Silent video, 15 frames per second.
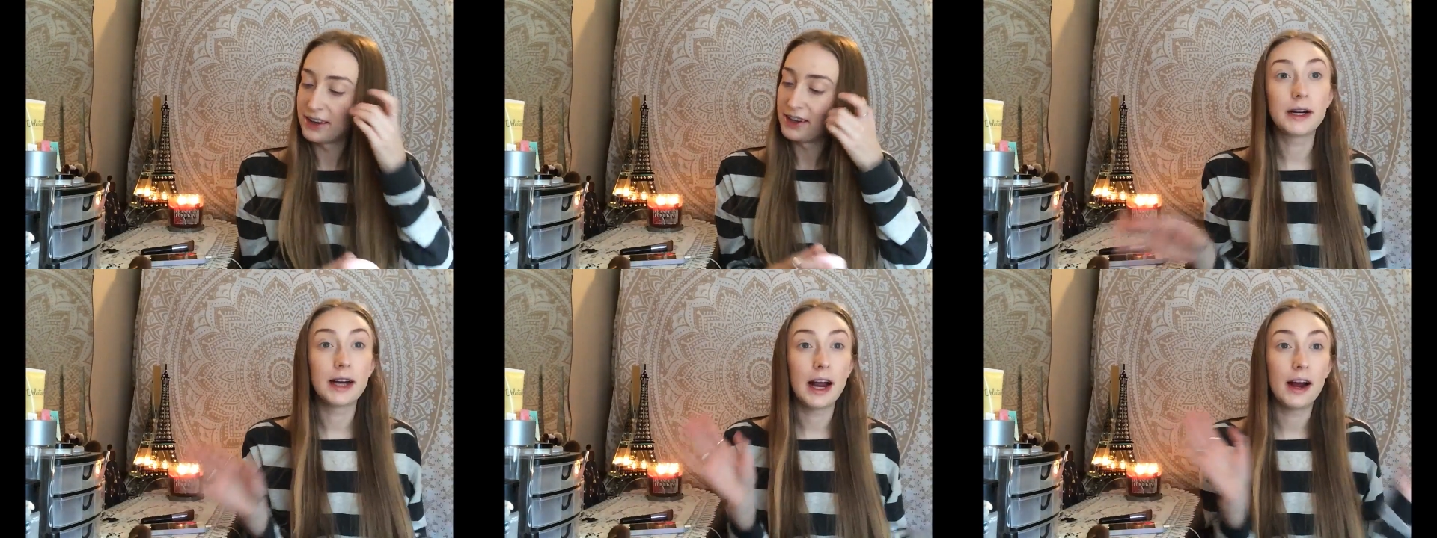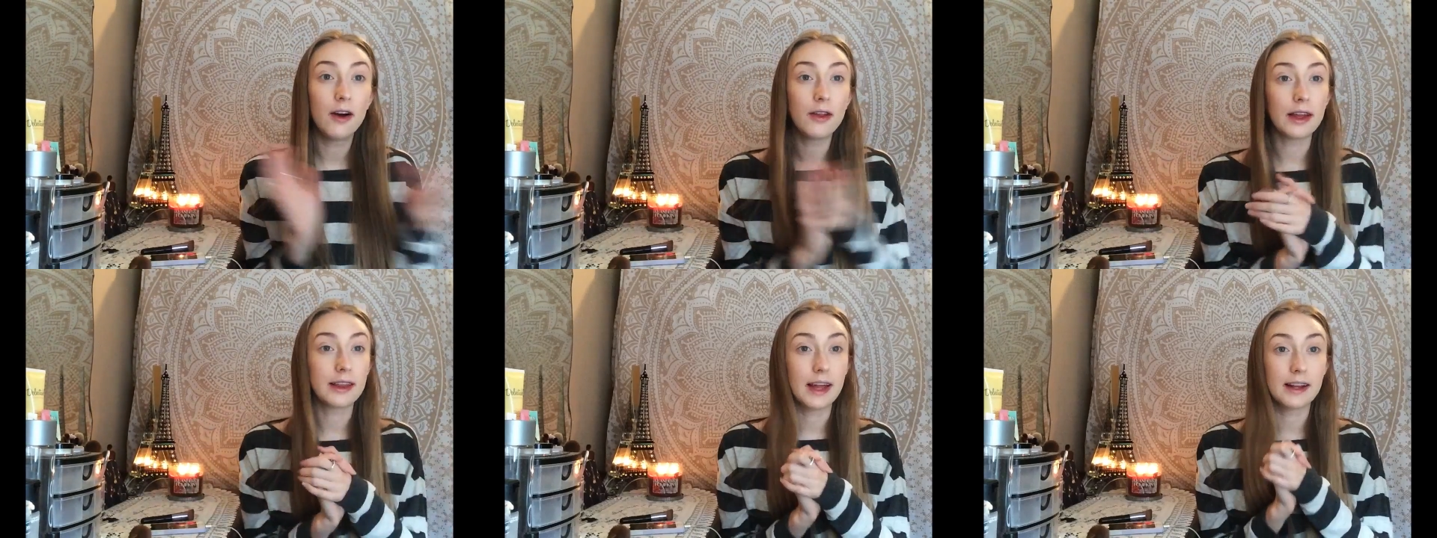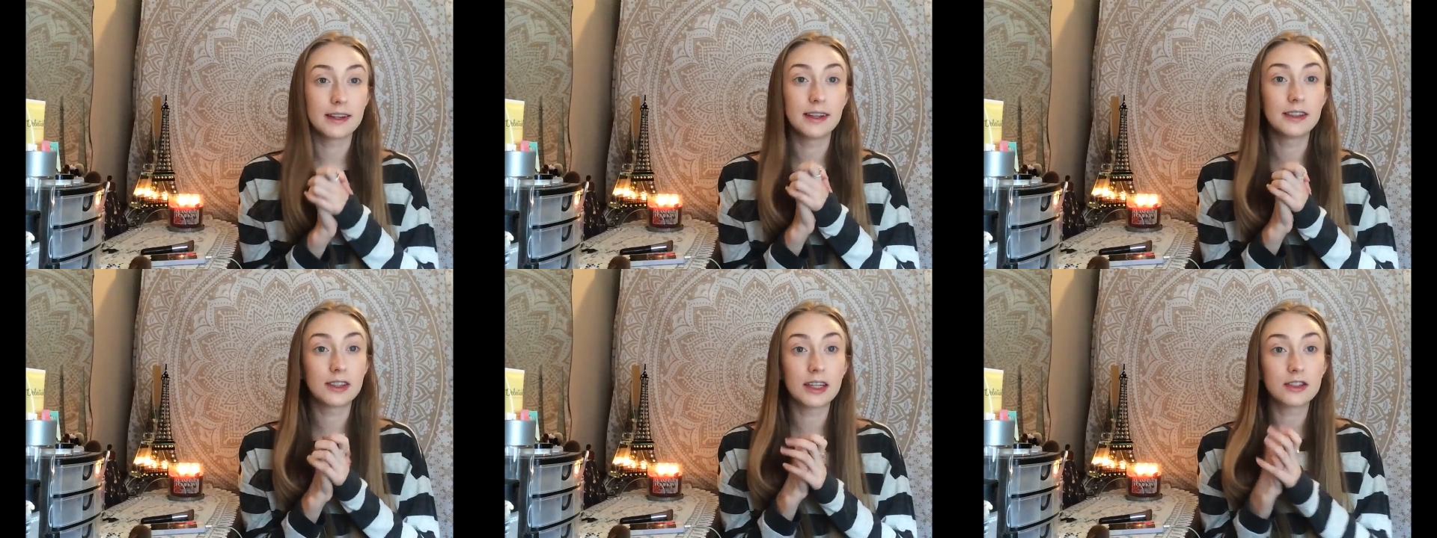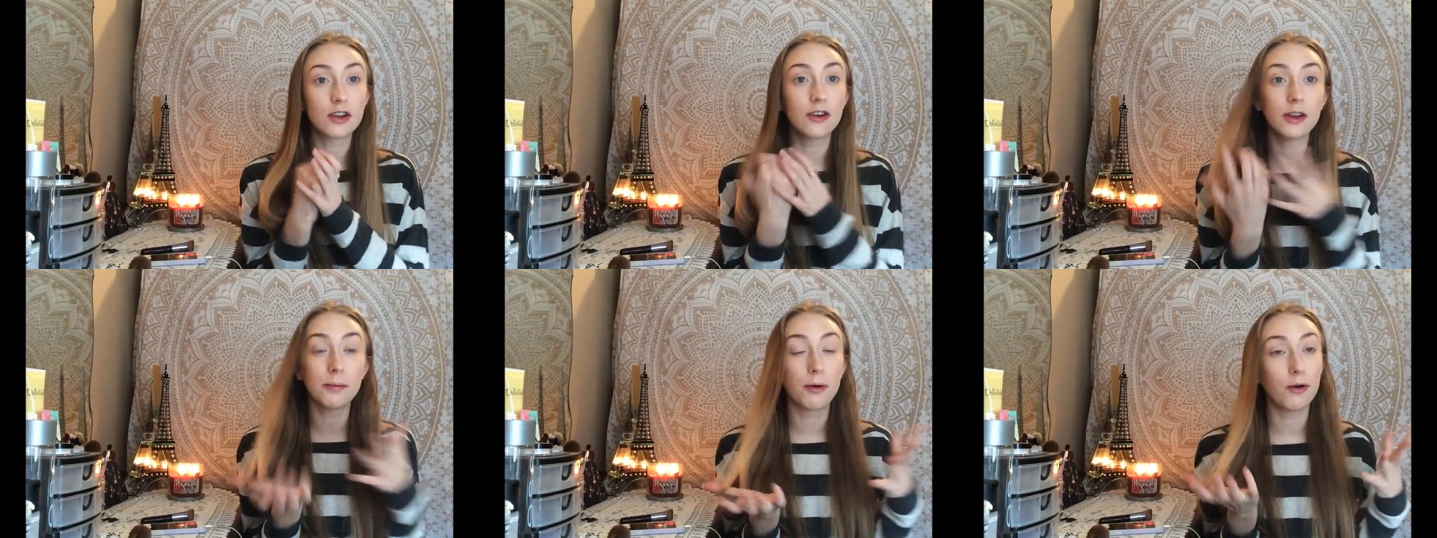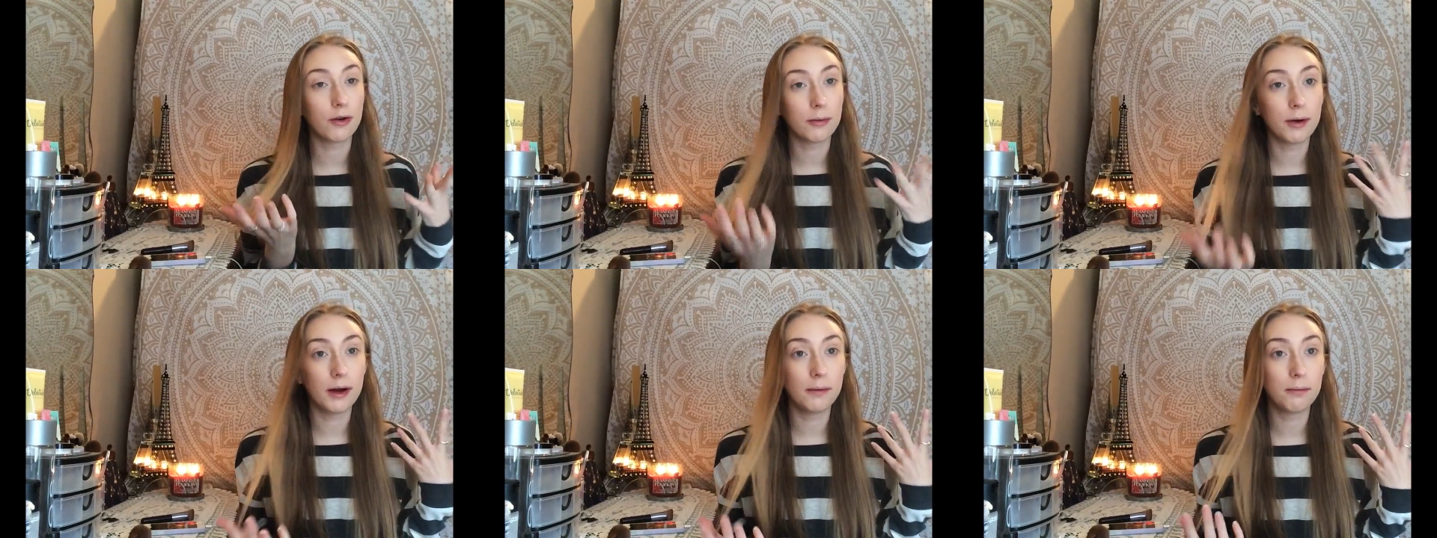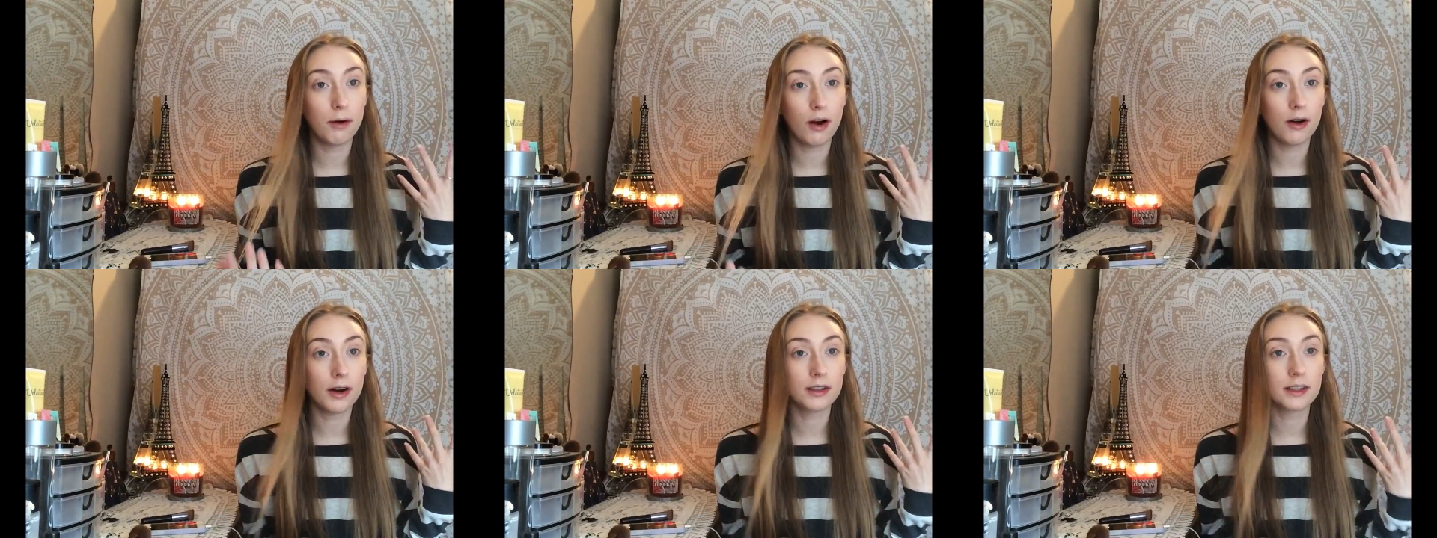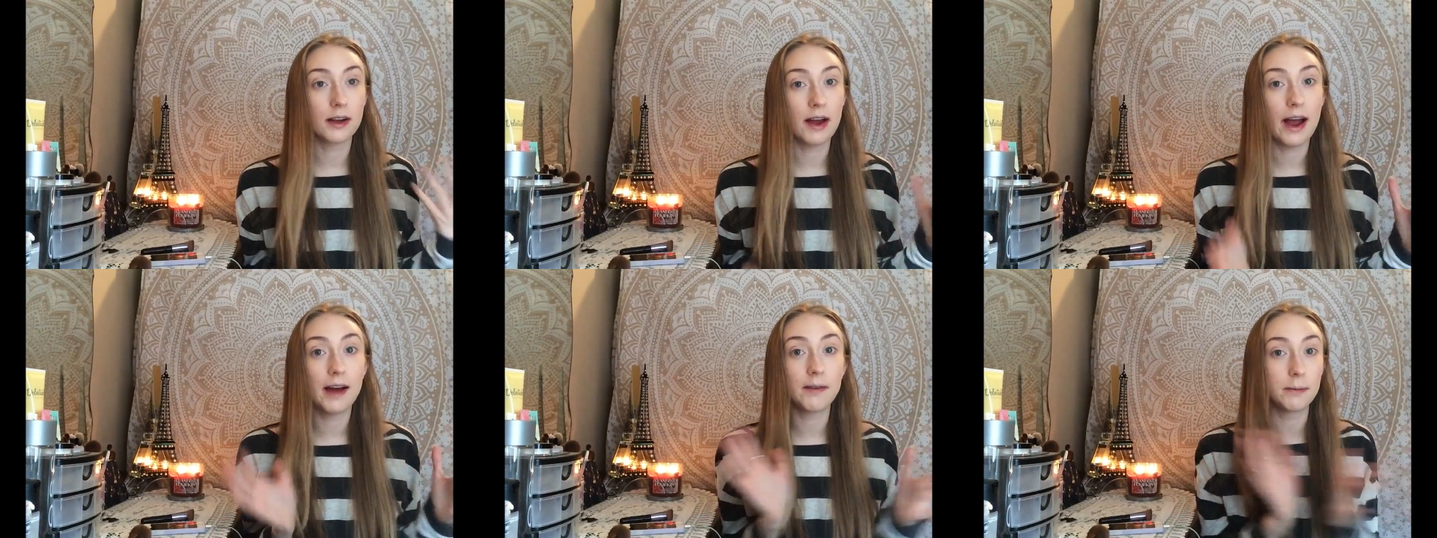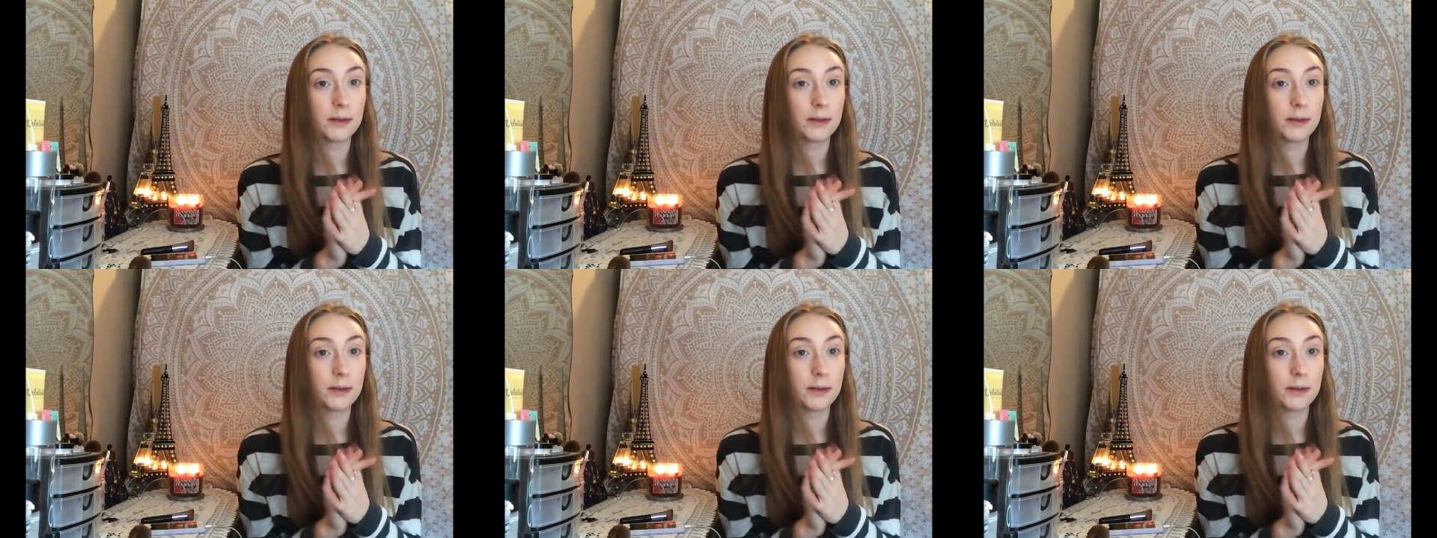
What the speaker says: But now, like that, since that's all the Pokemon products I have,